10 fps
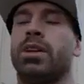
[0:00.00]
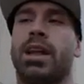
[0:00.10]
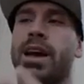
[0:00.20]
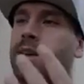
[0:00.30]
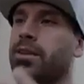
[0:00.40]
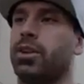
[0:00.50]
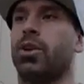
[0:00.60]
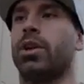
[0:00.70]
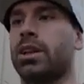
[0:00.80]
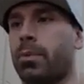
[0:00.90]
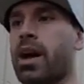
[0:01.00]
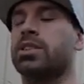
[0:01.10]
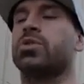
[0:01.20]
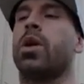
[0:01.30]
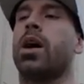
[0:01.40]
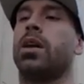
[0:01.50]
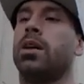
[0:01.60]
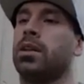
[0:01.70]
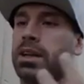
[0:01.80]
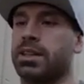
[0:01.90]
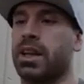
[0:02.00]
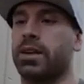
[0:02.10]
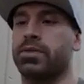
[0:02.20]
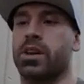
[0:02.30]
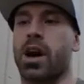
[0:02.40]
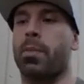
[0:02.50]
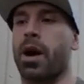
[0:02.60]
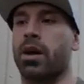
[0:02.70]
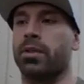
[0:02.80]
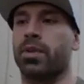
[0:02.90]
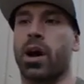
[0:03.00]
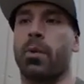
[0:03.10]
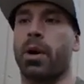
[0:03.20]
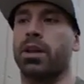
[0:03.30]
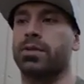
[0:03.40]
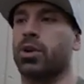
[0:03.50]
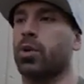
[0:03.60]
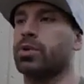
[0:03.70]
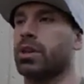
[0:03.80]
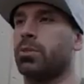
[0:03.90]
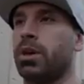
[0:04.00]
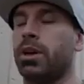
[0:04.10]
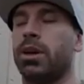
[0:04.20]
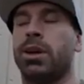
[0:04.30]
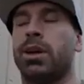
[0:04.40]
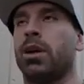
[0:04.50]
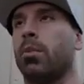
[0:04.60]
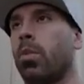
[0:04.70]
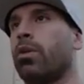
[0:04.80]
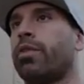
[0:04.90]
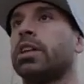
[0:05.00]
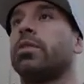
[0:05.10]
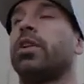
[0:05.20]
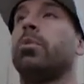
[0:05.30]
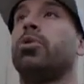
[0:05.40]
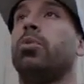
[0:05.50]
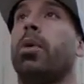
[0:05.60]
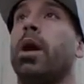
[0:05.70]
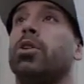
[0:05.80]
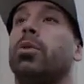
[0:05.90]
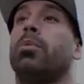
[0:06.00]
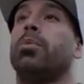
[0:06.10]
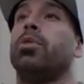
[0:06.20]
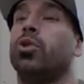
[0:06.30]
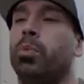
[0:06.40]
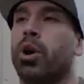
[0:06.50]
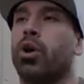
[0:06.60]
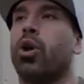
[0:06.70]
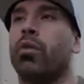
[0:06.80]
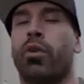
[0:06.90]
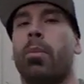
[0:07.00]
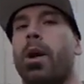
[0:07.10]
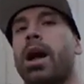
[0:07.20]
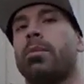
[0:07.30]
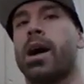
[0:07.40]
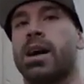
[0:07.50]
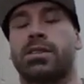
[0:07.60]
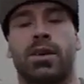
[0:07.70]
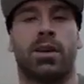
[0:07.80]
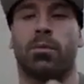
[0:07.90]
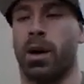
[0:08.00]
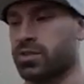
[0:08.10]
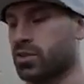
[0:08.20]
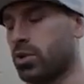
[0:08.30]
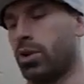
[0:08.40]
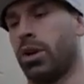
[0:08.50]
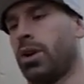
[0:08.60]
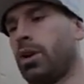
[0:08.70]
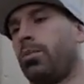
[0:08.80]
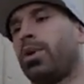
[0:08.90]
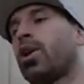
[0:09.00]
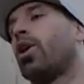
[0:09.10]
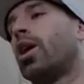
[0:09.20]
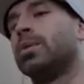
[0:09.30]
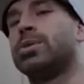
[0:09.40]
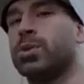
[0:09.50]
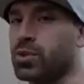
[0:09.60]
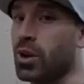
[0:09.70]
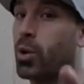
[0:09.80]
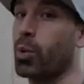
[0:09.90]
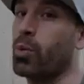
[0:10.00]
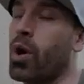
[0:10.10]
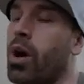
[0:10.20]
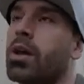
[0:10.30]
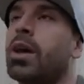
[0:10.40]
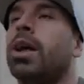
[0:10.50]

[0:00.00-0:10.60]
like, you know, like the back squat, like the deadlift, it's a compound lift. The compound lifts are always going to be more effective in helping you build overall body mass, muscle, bigger arms, which you know we want.